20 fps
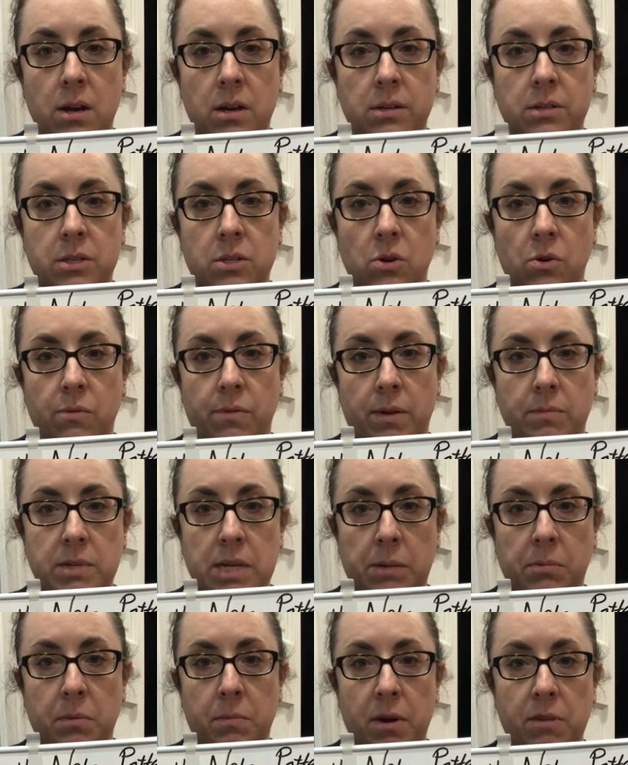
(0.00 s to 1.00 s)
So if I'm
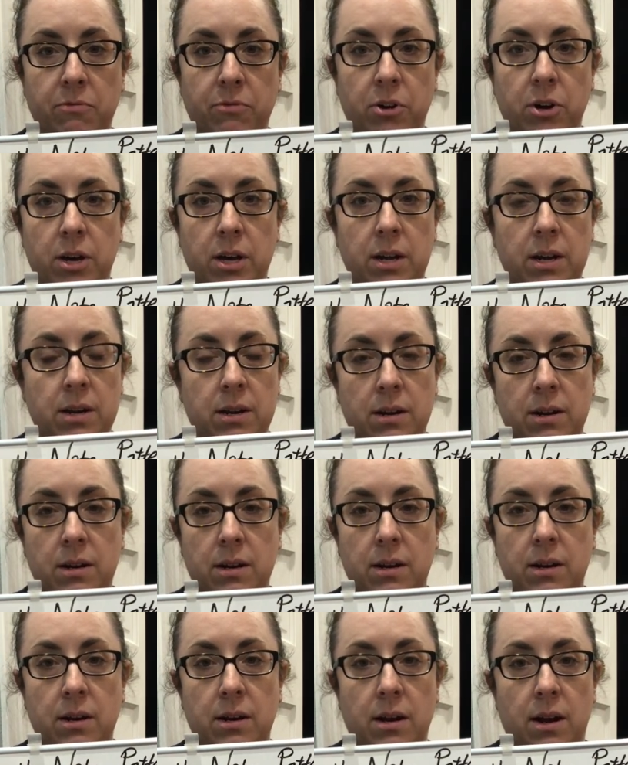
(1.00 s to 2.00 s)
tapping my foot,
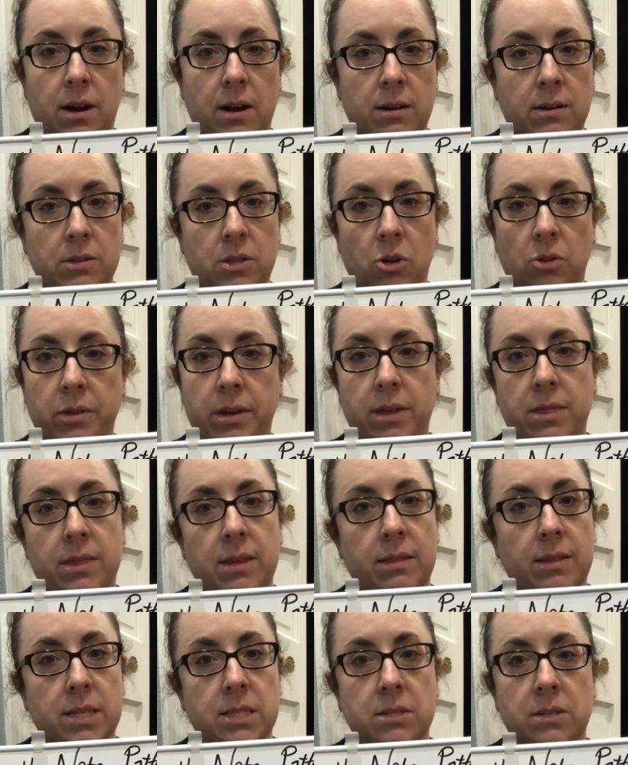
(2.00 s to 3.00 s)
the only
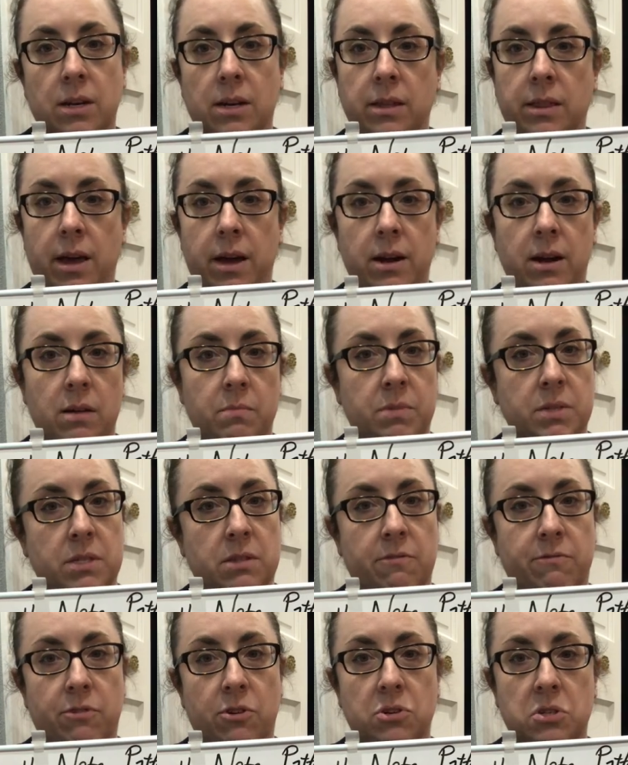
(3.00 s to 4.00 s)
thing that's going to line up is the
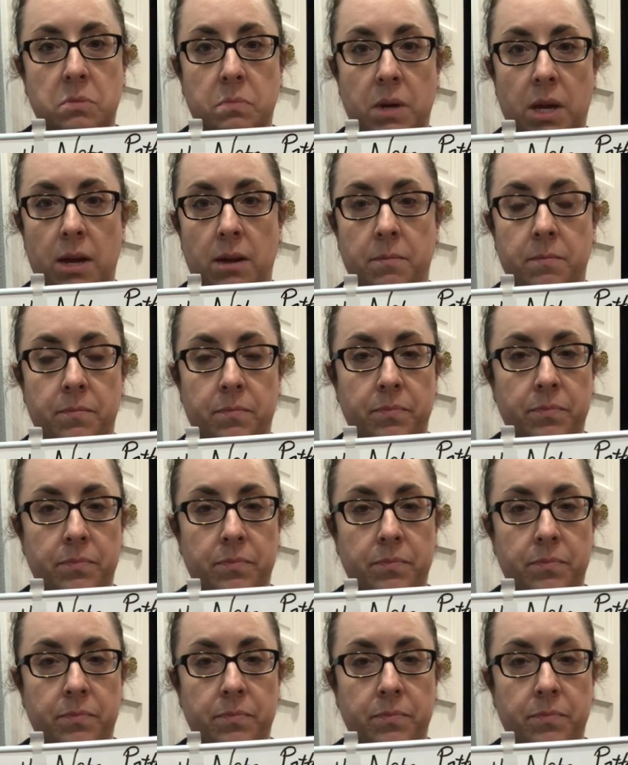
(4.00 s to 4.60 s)
first beat.